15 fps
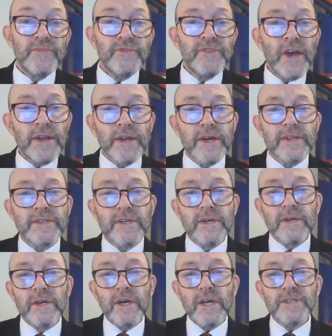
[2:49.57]
Tenet
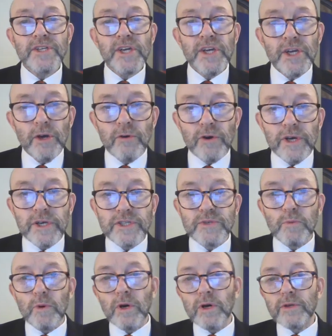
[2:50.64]
is a
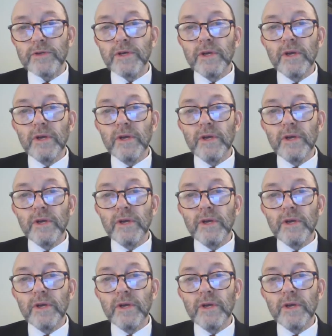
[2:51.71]
curious word.